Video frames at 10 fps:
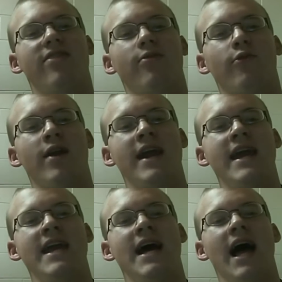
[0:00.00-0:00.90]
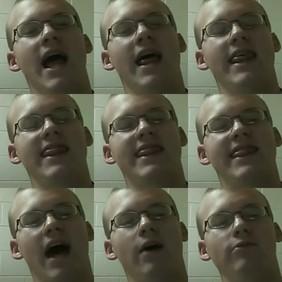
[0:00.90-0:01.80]

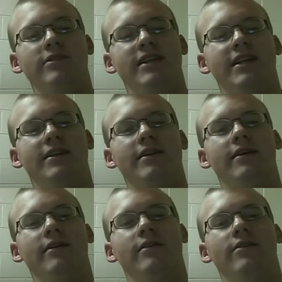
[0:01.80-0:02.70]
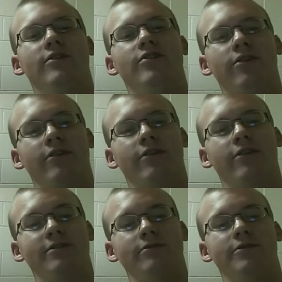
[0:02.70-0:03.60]
3,000
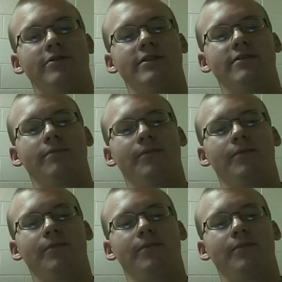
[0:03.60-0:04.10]
Turkish soldiers.